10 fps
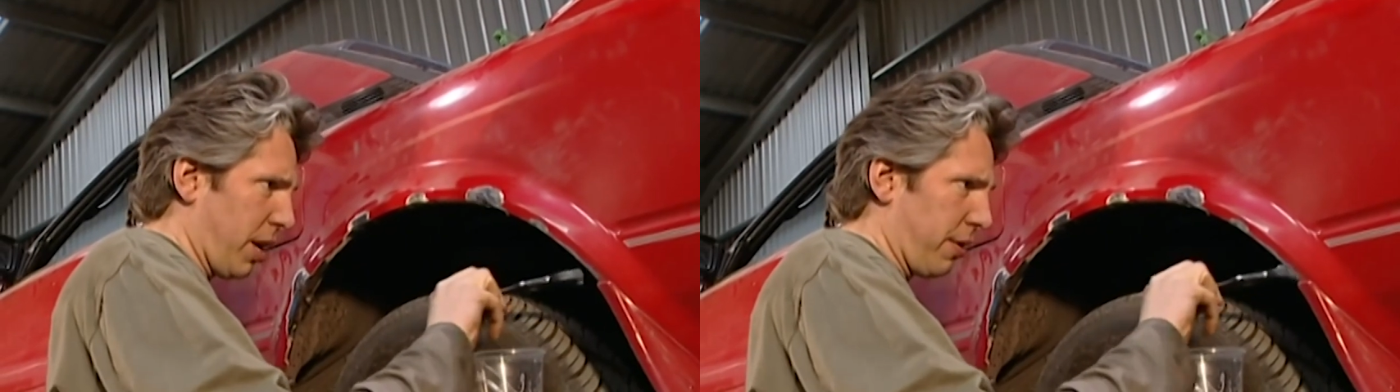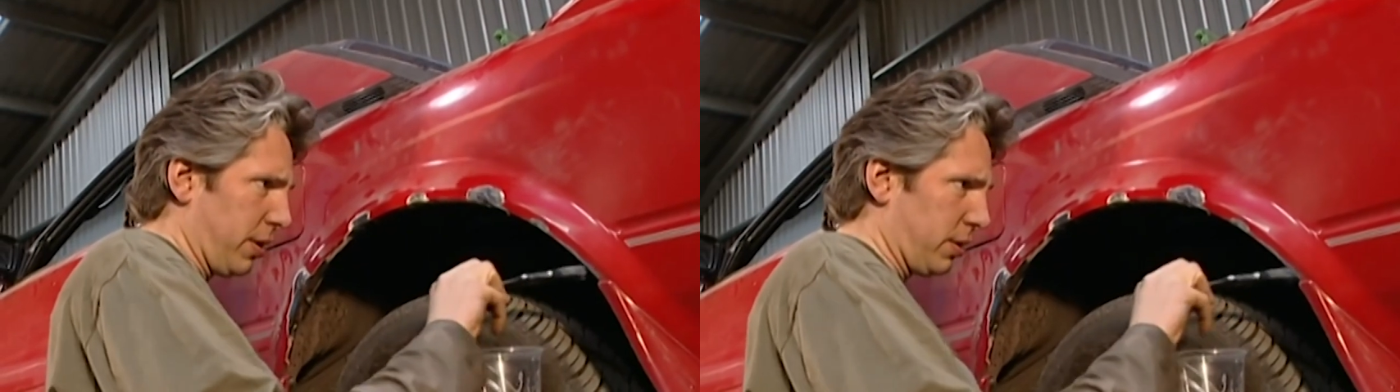
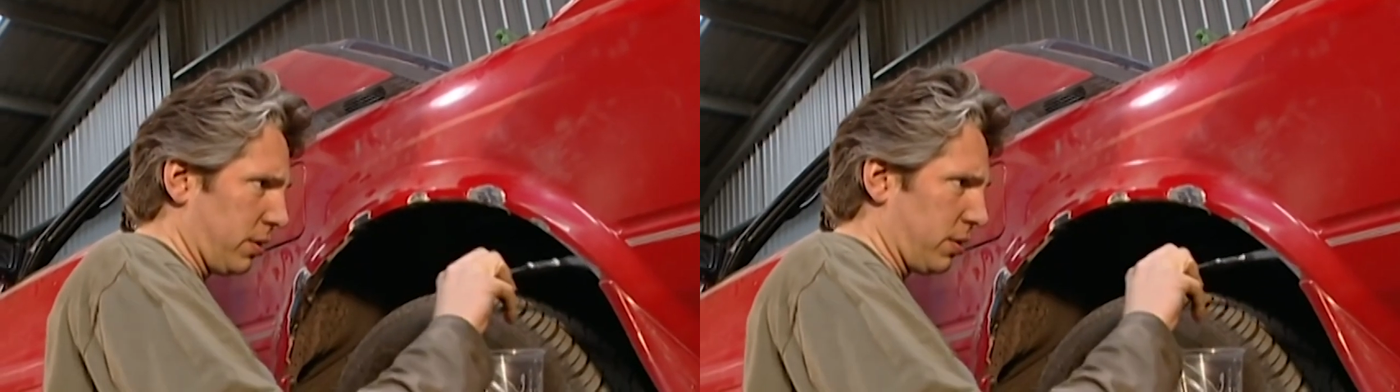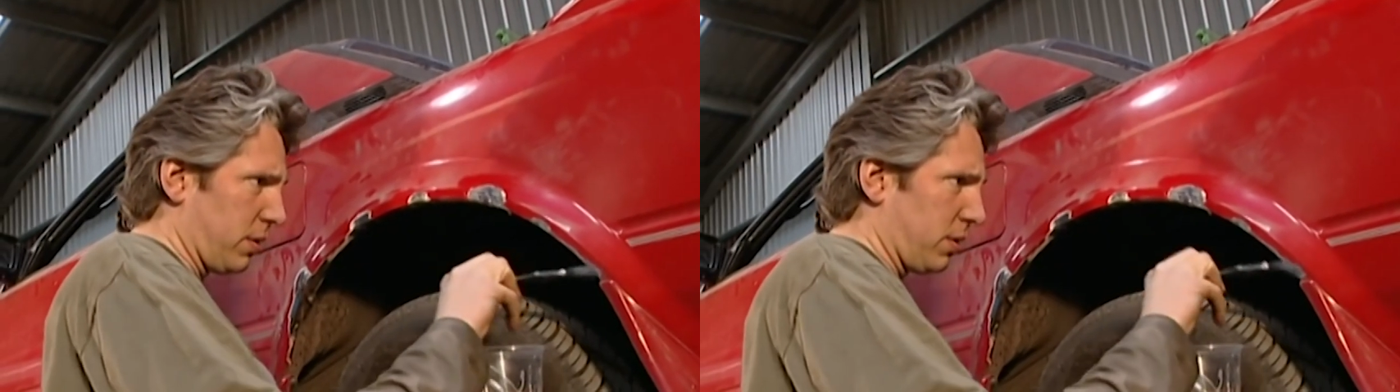
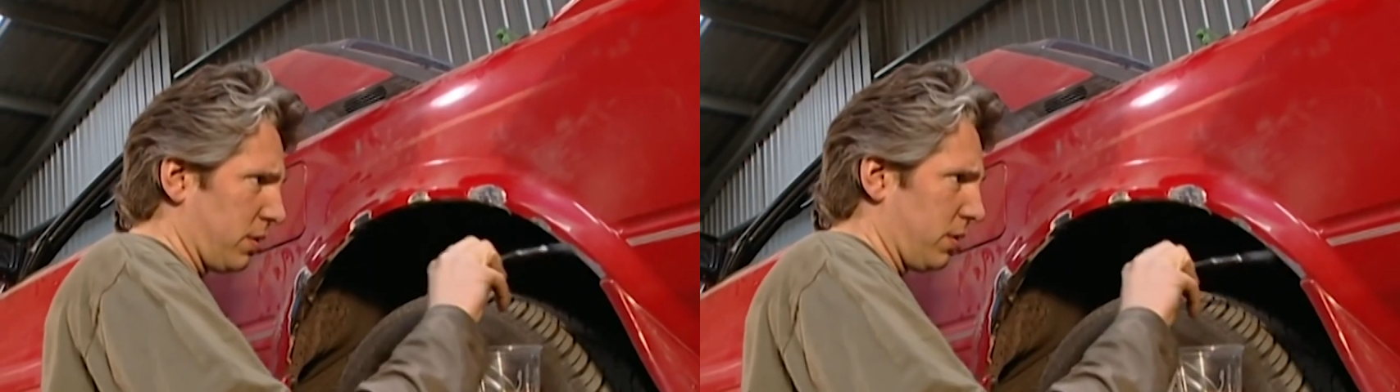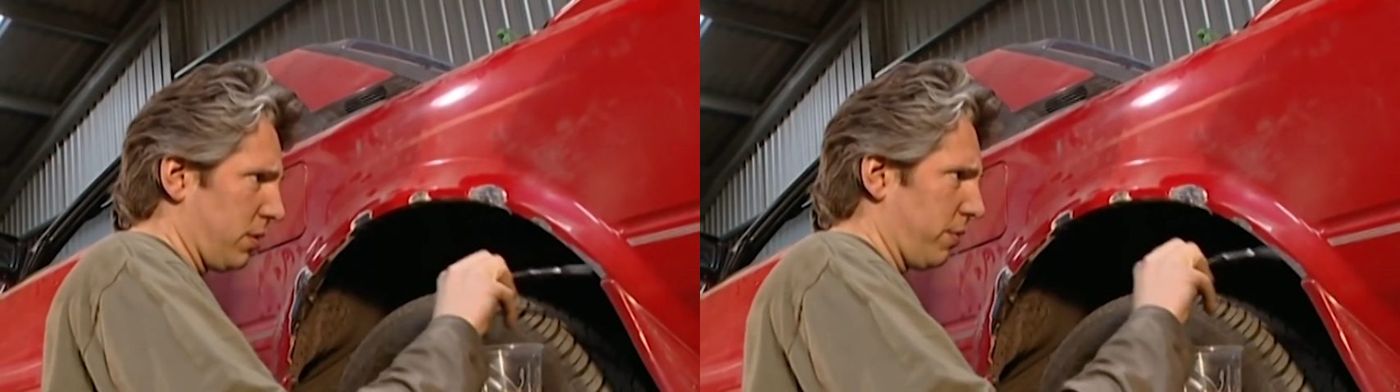areas
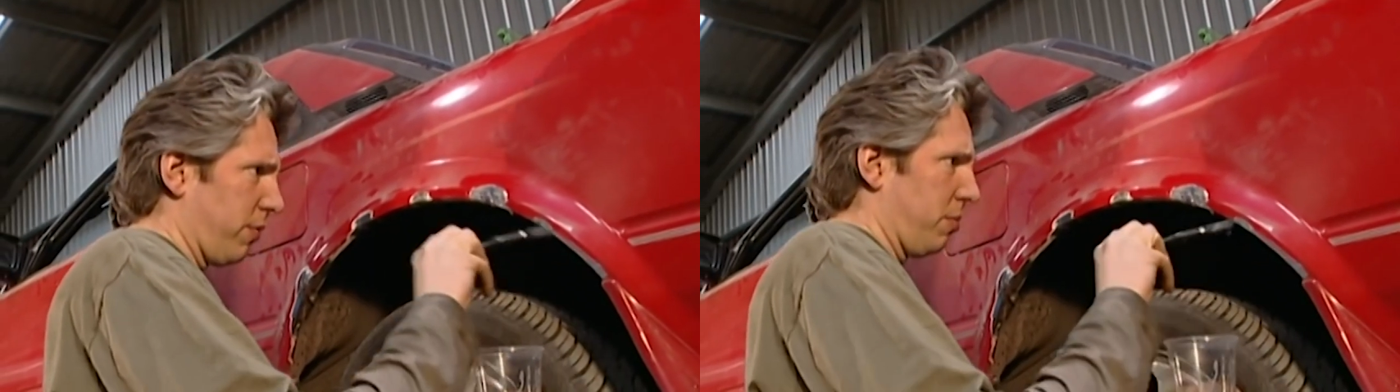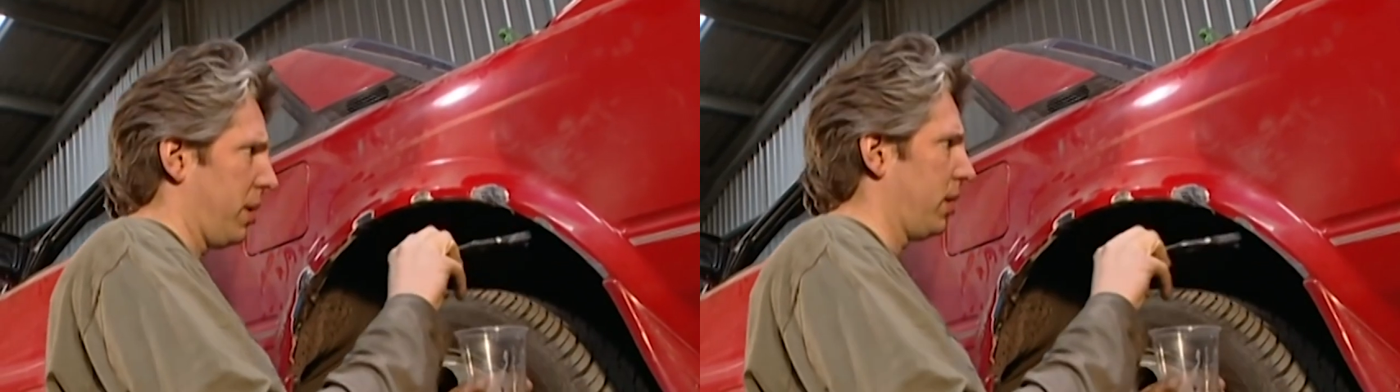
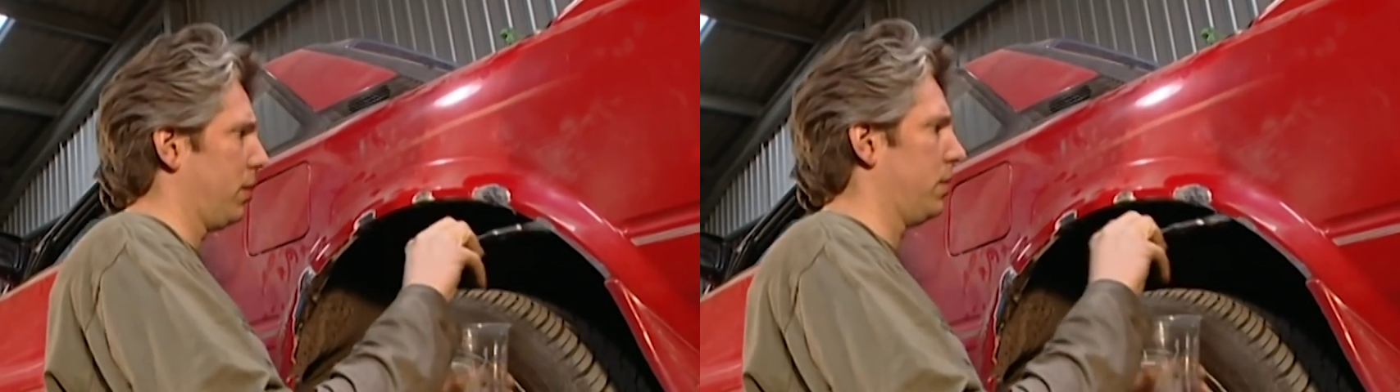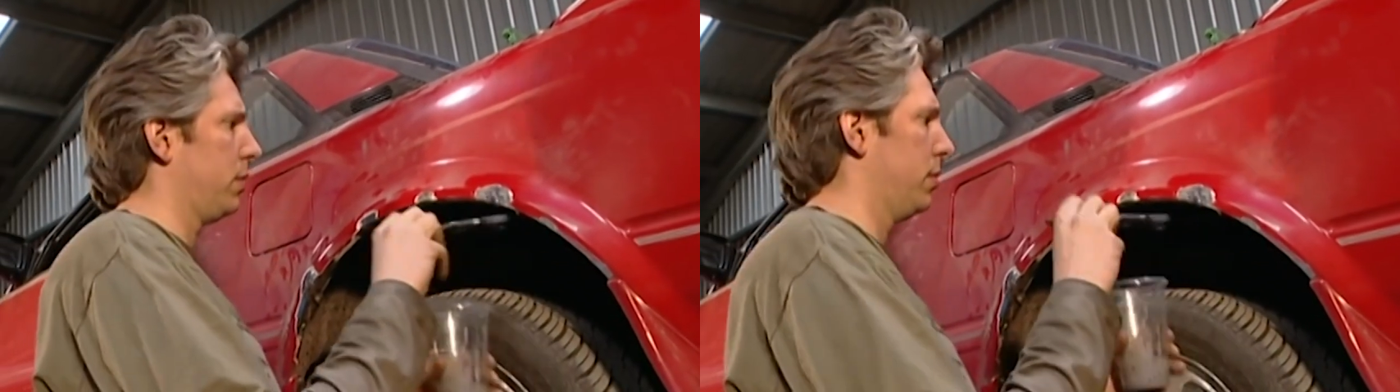of the
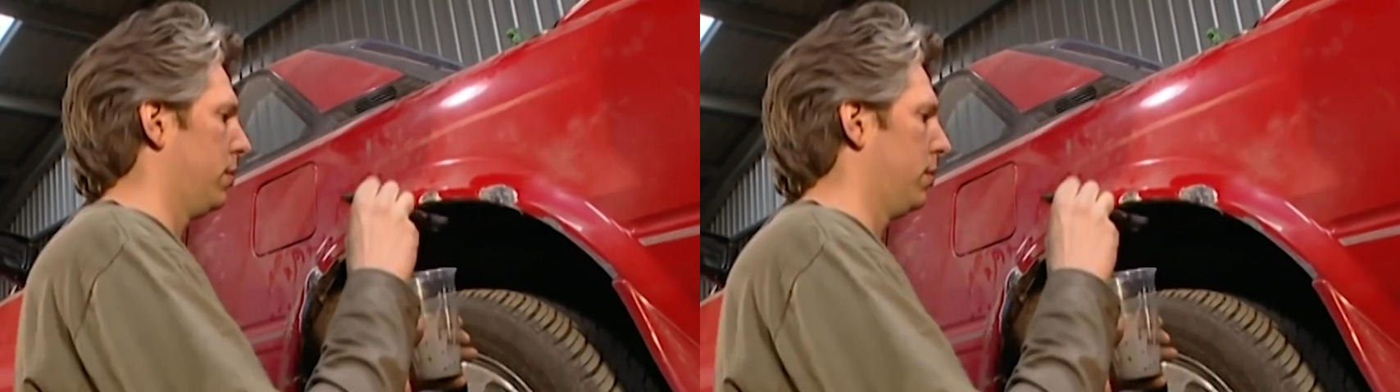metal.